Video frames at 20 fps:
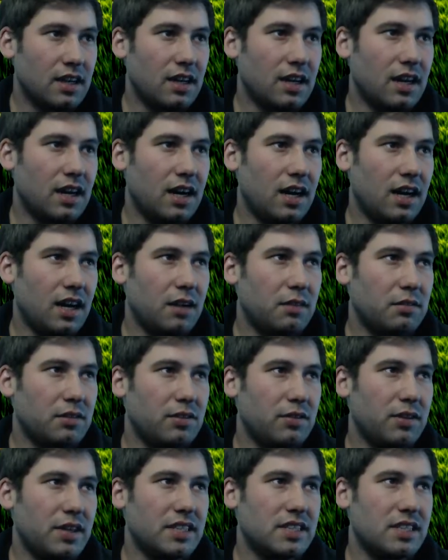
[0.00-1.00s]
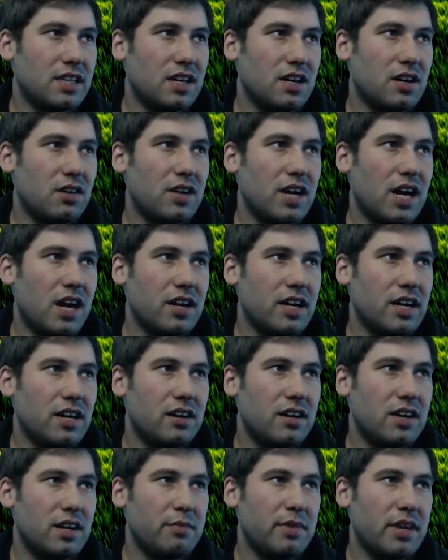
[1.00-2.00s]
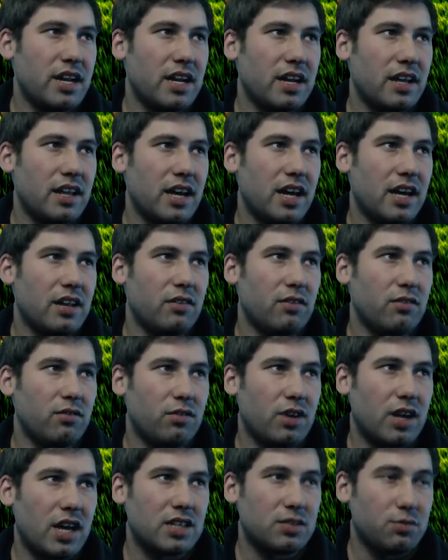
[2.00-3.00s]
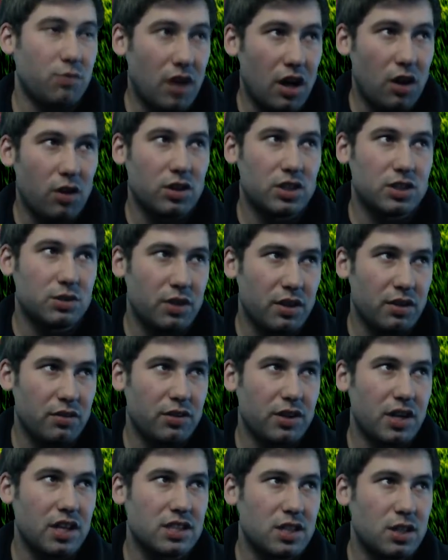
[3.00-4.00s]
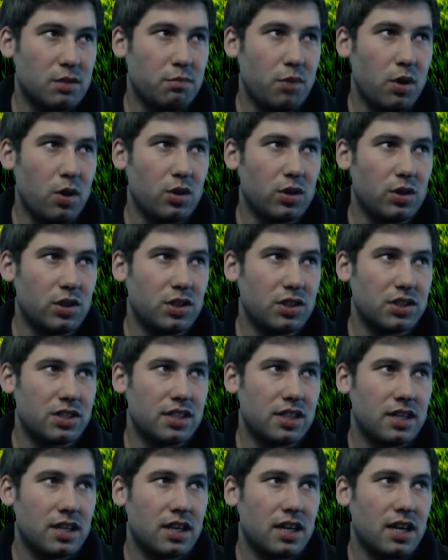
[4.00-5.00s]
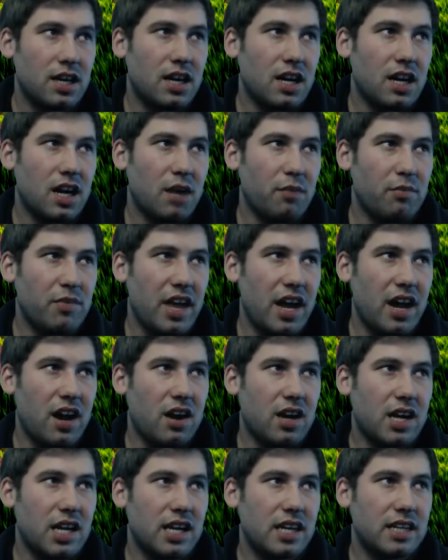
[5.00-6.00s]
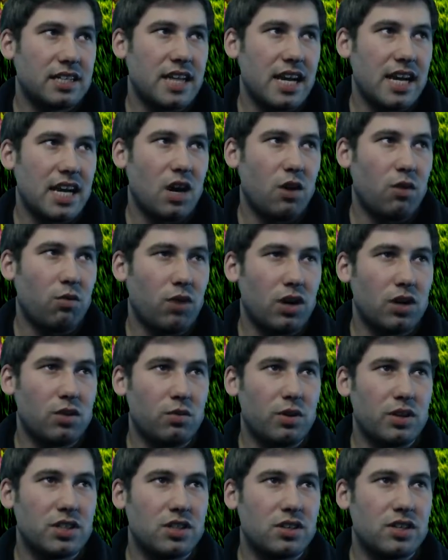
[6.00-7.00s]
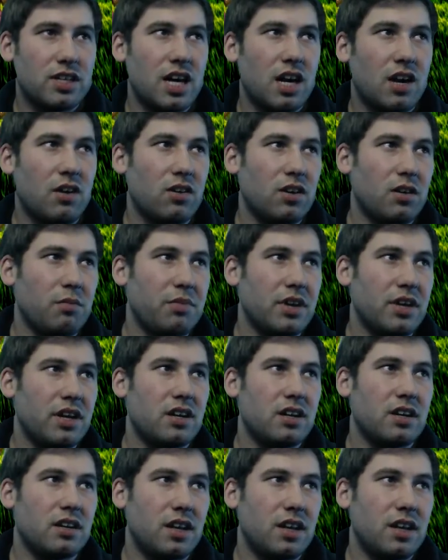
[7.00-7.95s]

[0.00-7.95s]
Queen's going to go down here any minute, and as well as with the rest of the bowlers. They are going to take out one wizard tower up there.